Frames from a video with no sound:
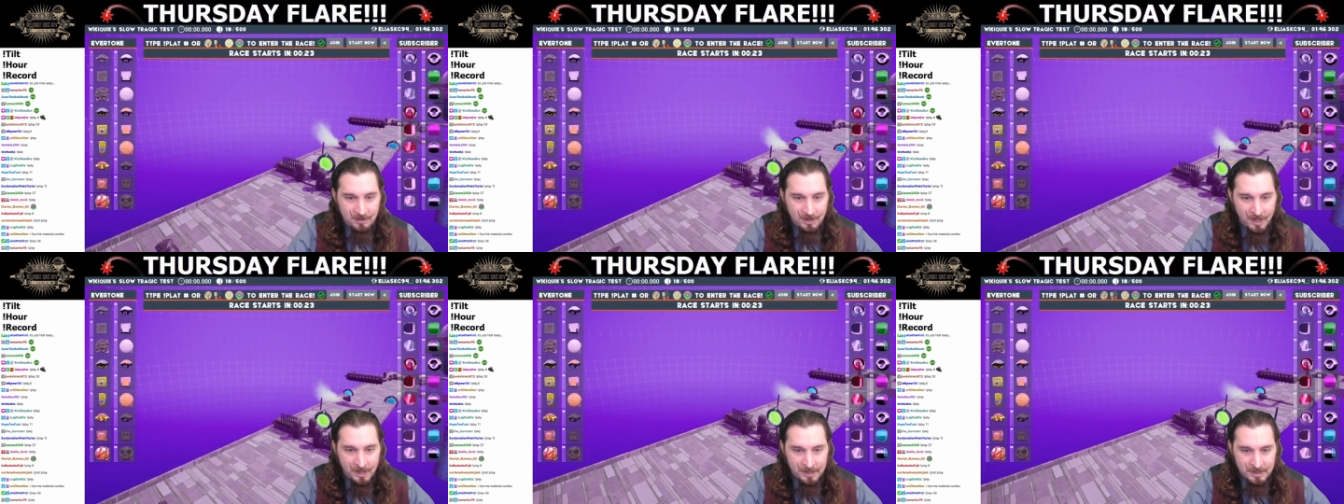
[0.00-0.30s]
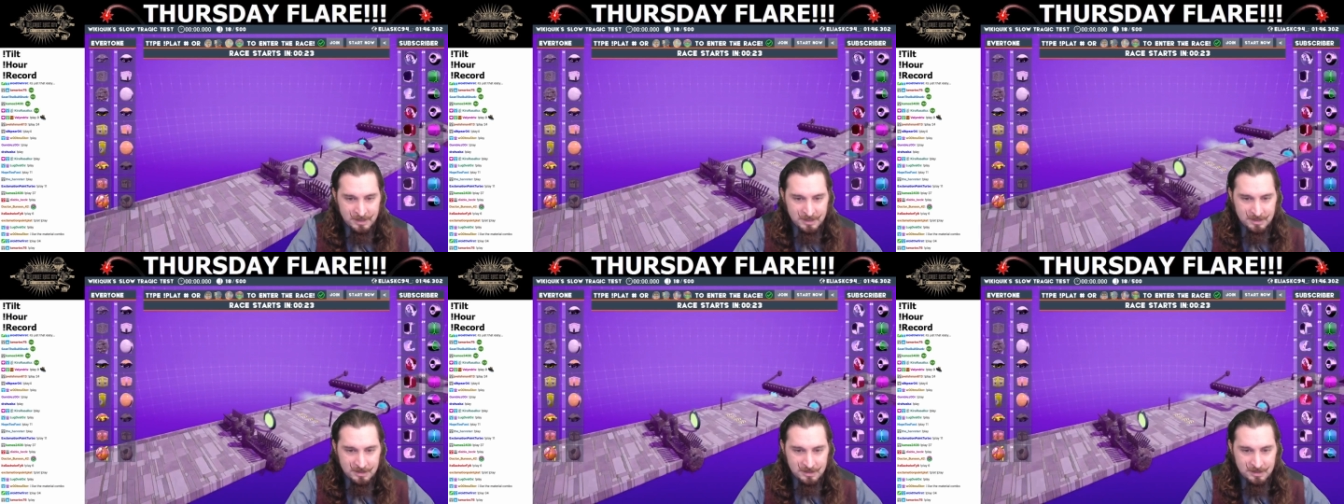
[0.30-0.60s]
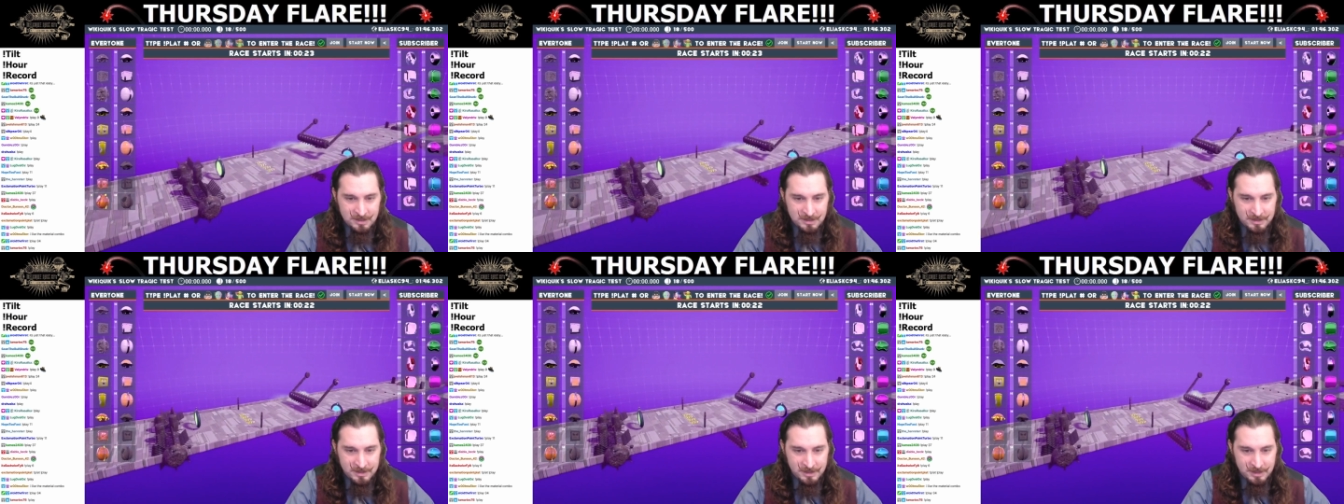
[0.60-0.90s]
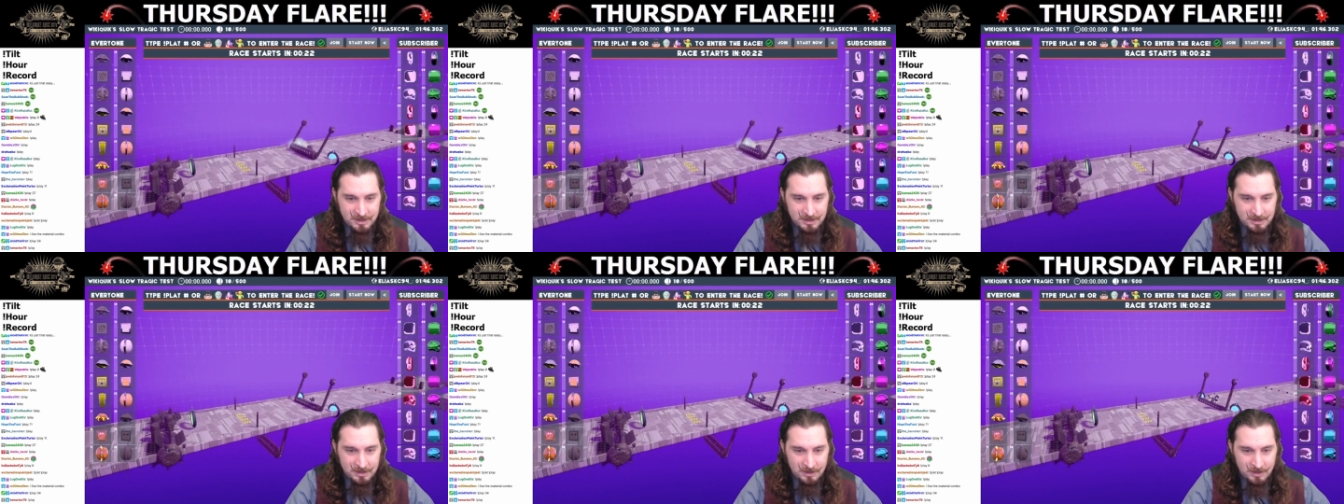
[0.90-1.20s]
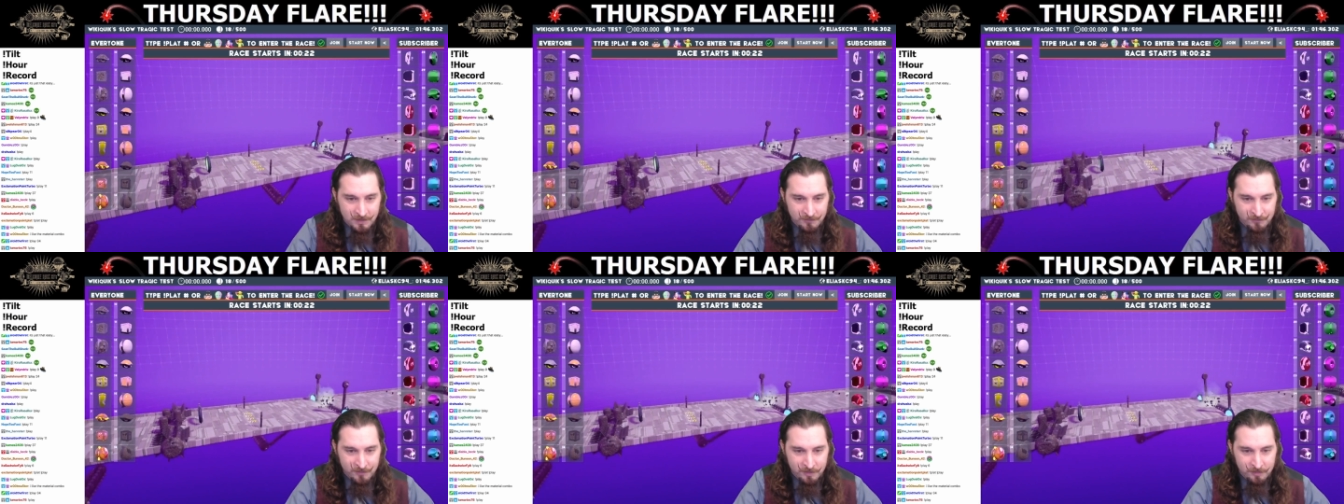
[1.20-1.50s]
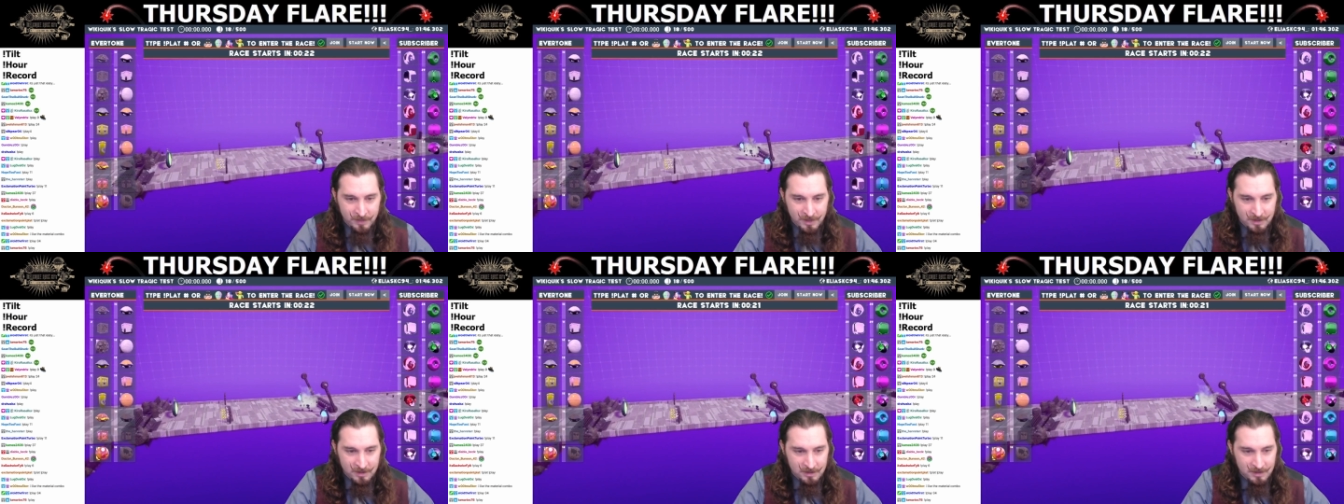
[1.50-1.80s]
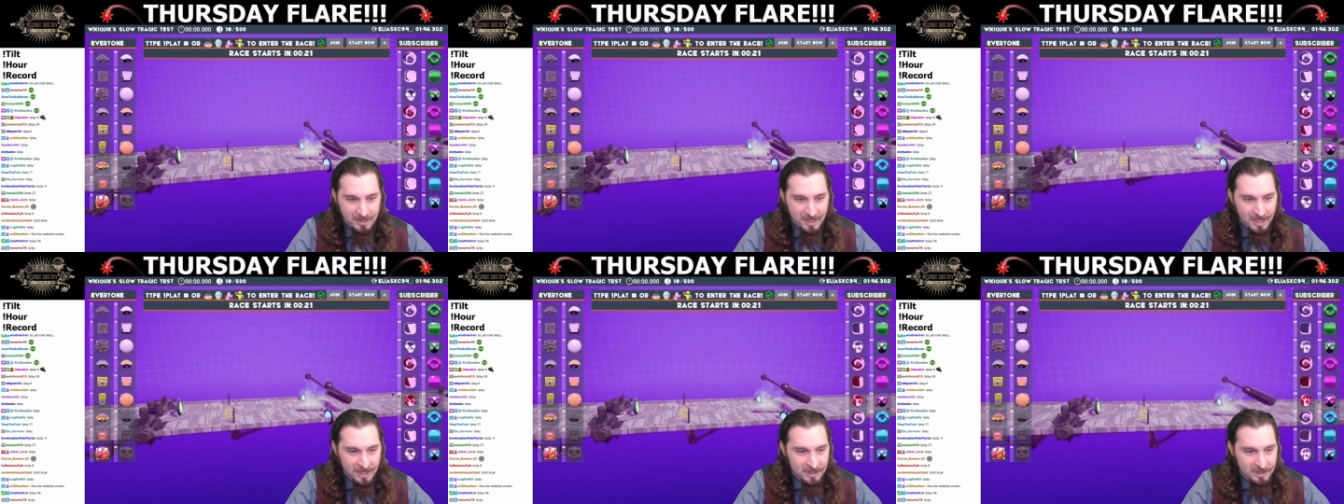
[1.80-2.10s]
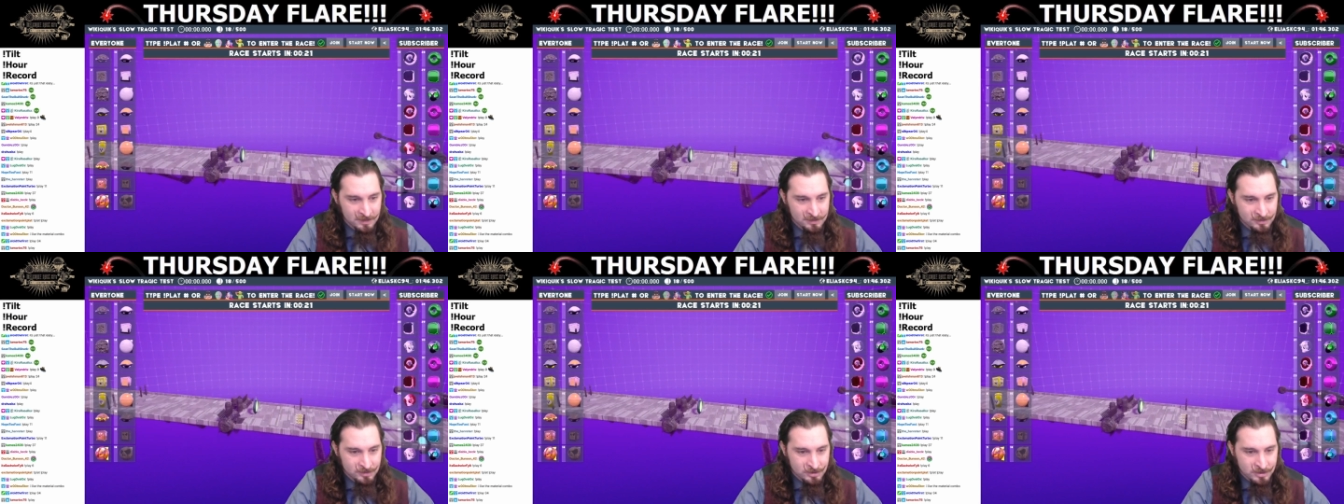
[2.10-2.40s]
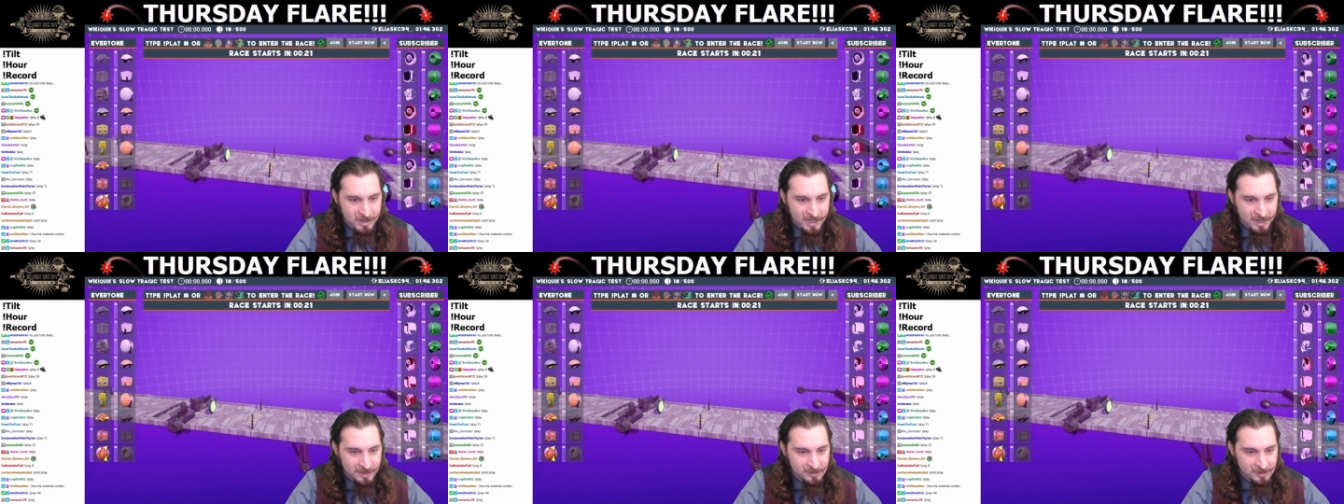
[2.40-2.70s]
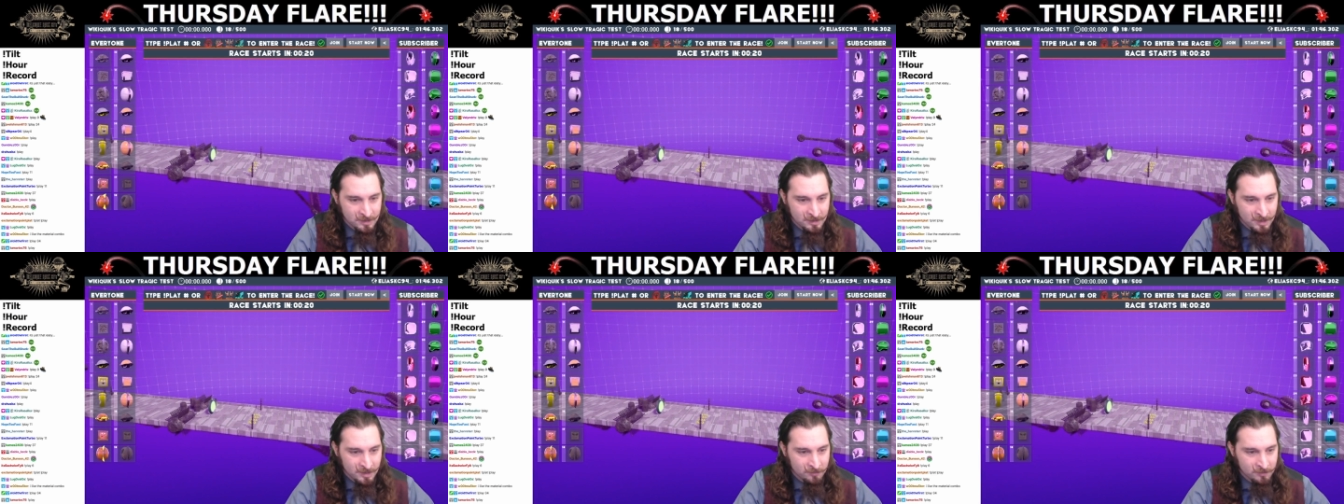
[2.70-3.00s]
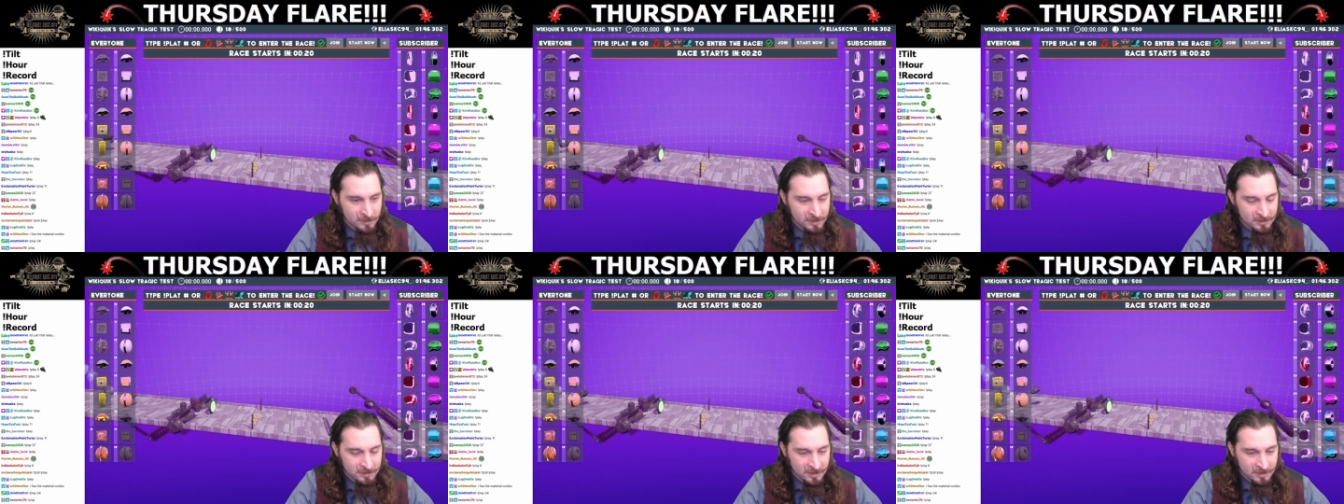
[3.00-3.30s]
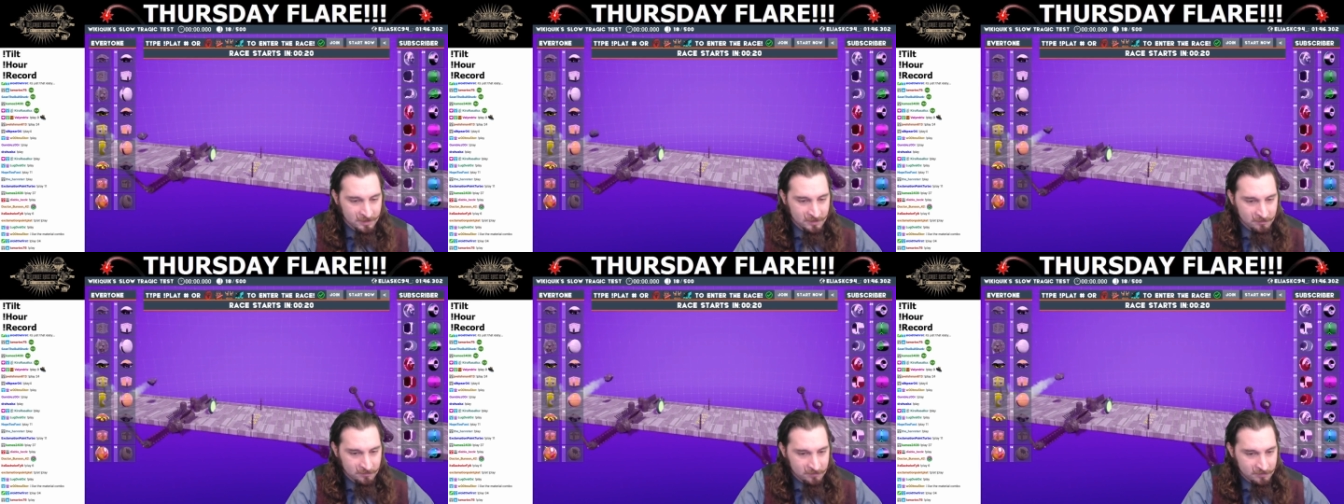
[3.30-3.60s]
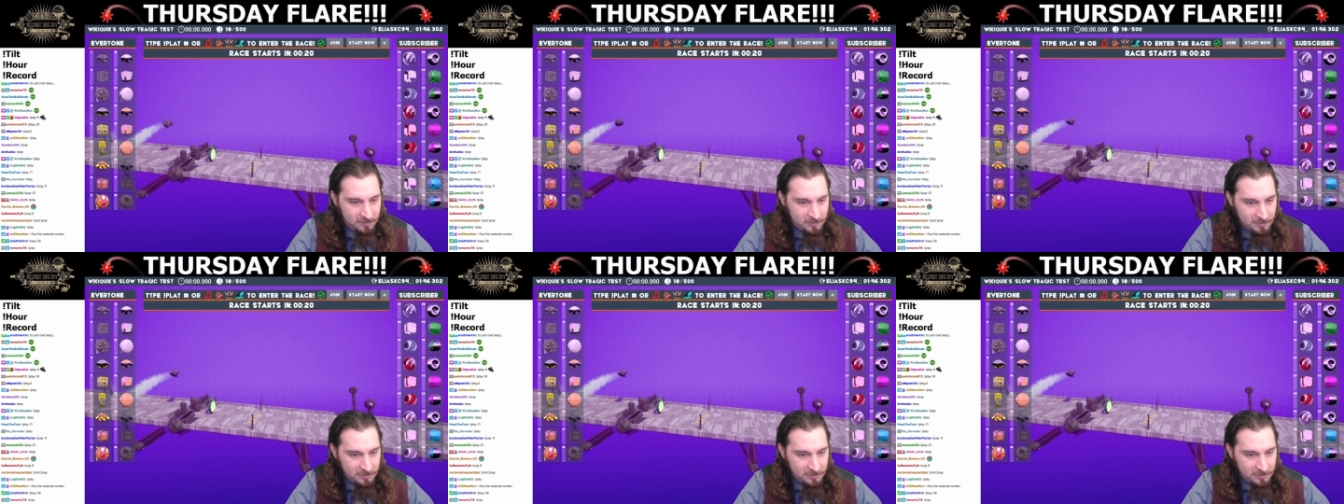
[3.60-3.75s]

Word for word: Right, uh, this does this look familiar to any other track that anyone can think of?